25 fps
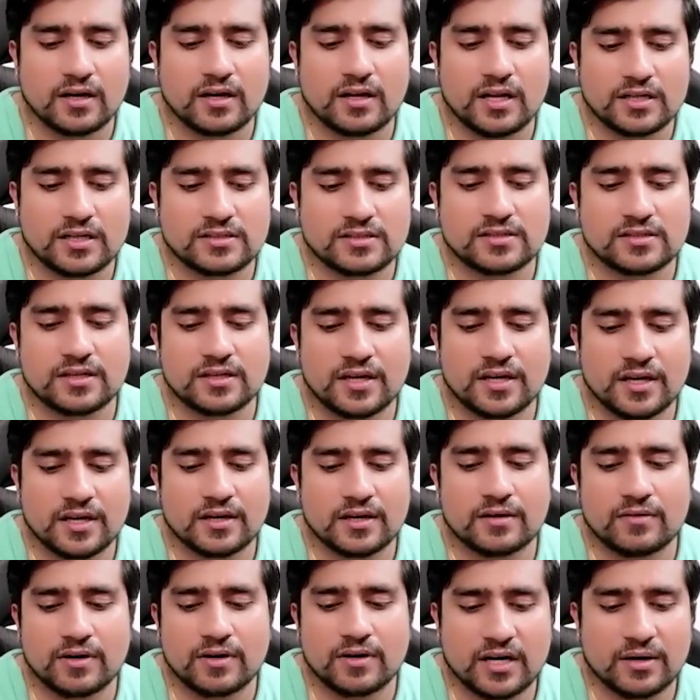Let's say
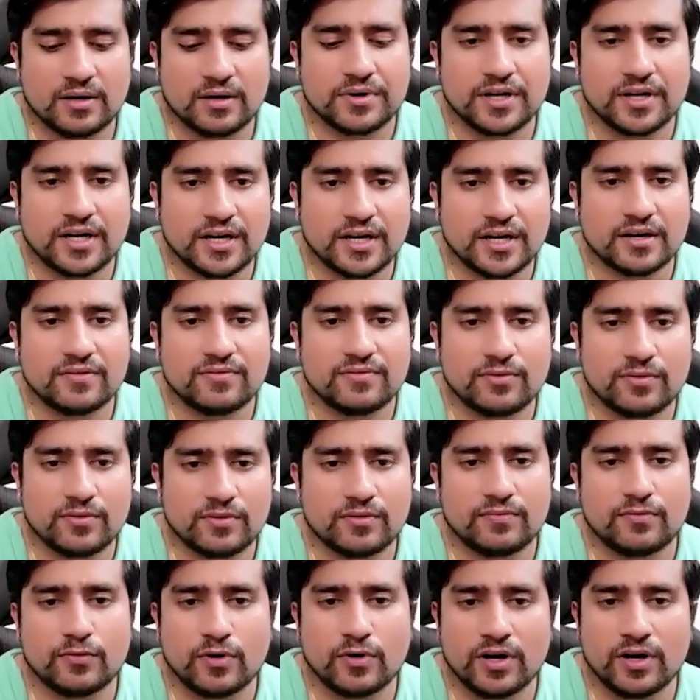I'm creating a
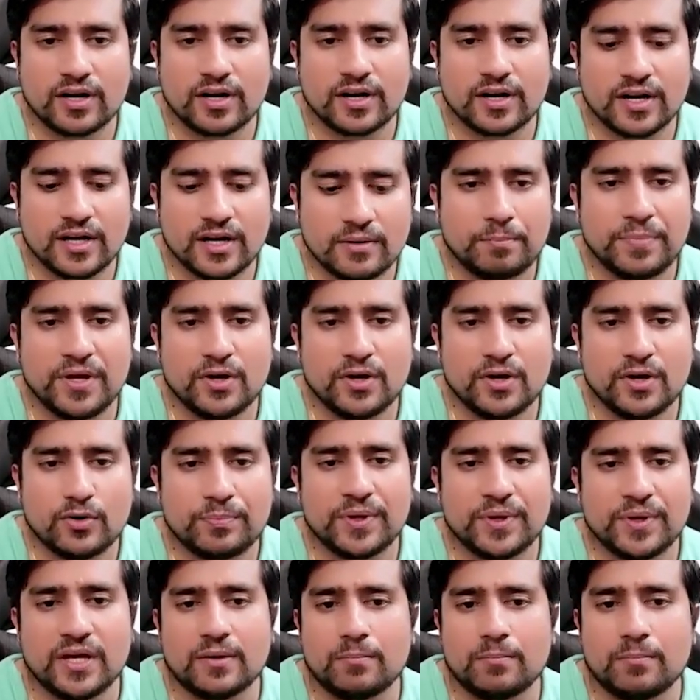folder name
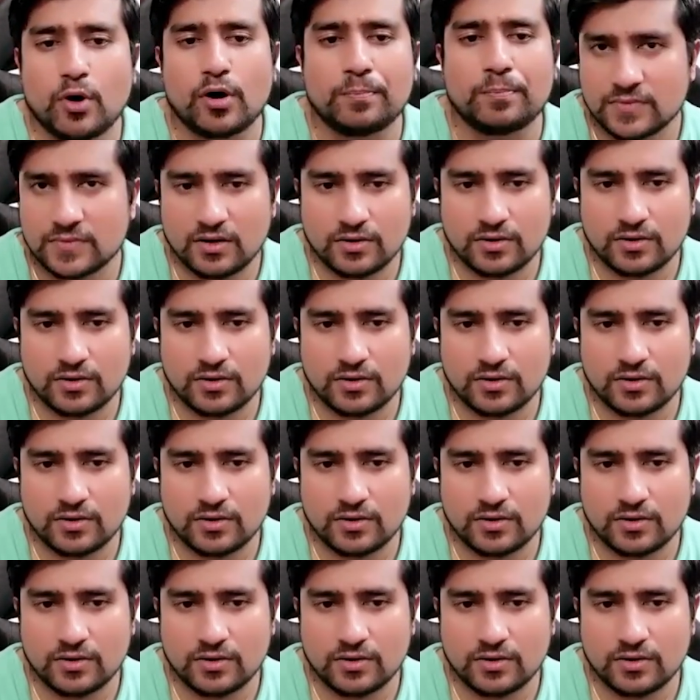POP, pop.